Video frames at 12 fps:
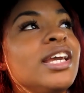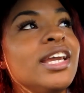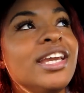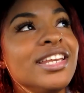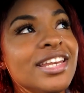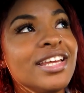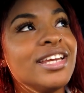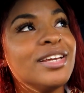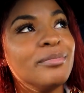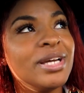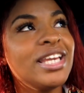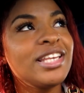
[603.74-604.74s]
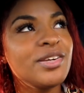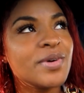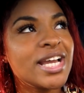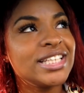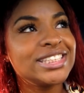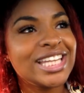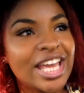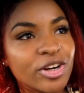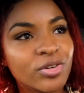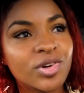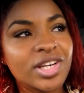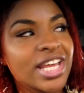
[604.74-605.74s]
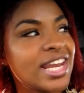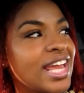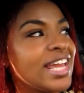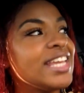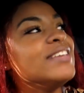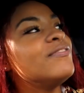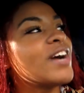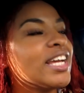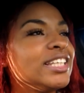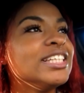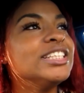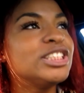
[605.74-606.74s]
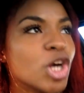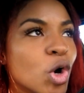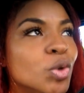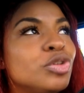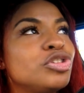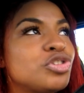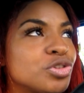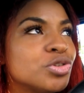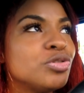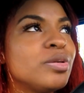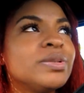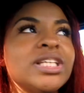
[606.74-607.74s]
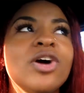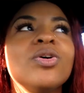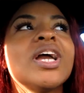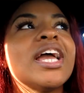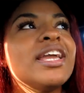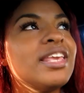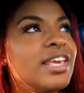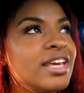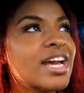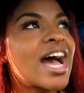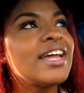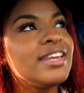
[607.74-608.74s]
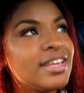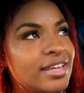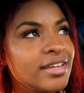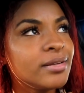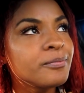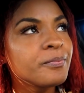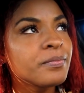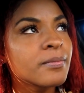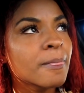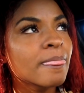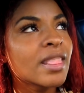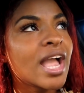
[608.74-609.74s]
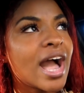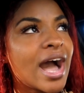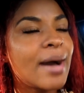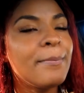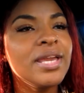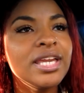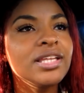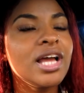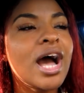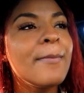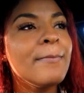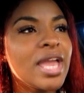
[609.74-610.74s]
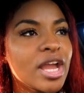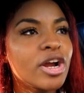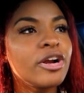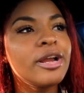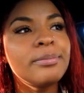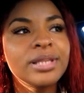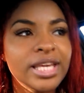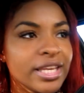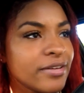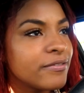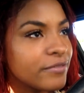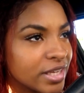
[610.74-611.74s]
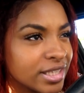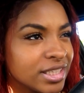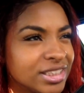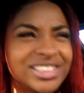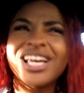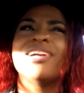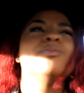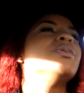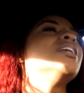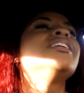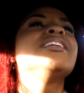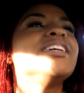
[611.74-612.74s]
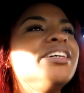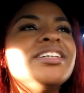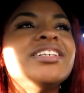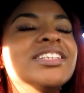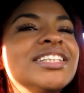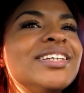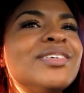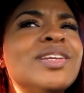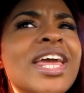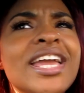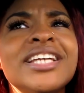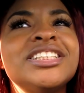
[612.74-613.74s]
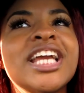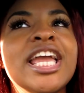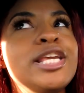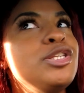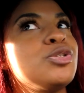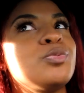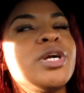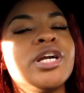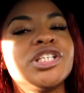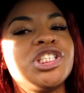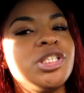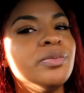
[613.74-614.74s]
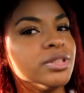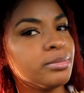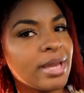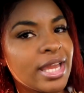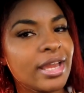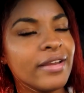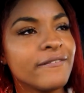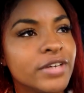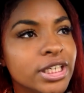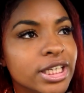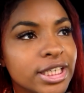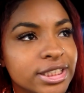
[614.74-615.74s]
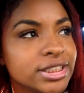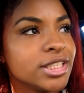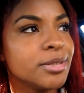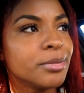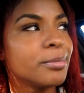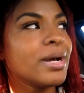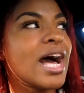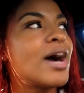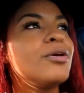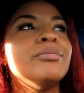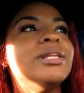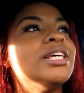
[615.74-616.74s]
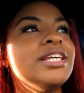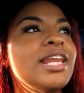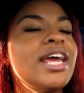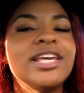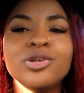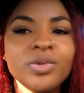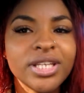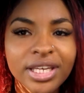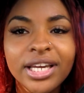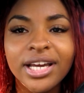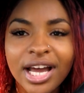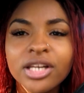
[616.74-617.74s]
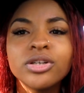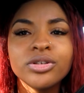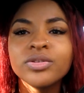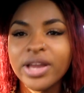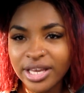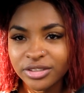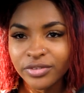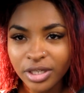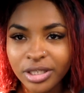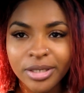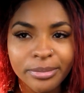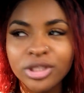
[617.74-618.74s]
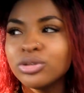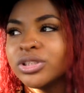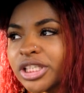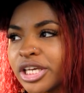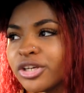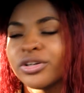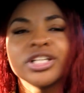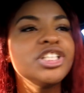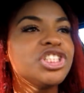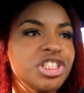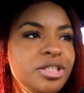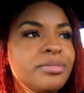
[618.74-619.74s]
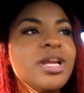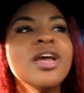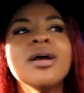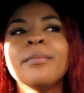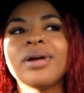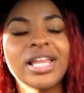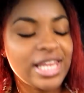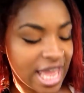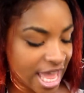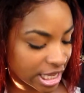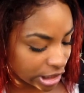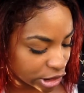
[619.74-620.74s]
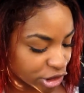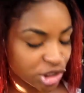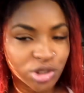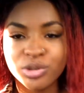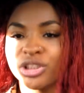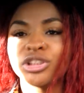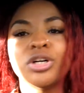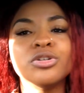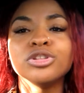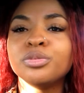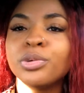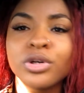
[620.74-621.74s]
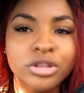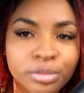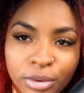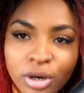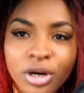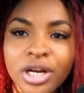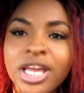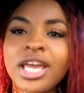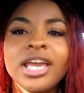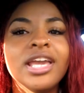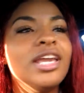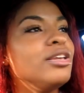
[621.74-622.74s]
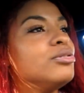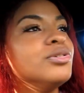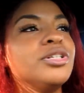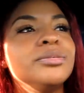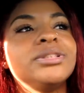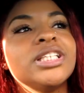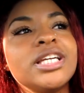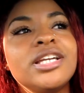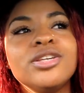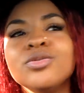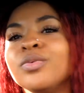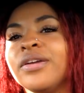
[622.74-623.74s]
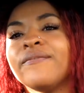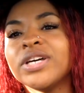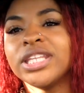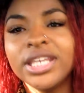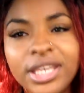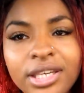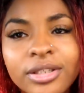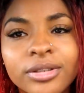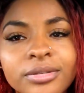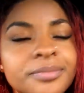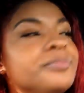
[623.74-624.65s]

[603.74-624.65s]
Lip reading: And then, but anyways, later on that day, he finally told the truth. He was like, okay, yeah, I did. I met her at Planet Fitness. Like, what, nigga? He swears she was begging for his number, but I don't believe that. You a nigga. I know you asked for her number. You seen her in the gym. Probably had little shorts on, sports bra. And you know what I'm saying? You went for the kill.